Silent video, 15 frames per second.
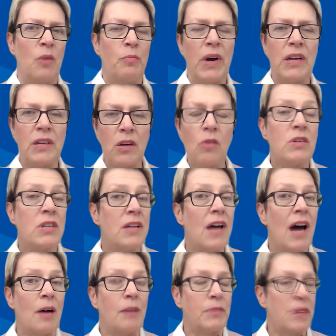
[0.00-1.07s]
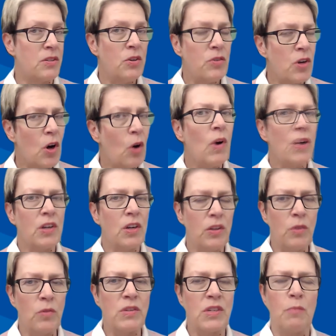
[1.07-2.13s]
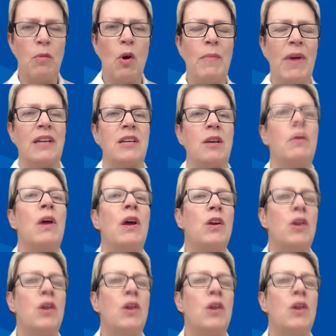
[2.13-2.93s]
But don't stop because you don't want to lose the momentum.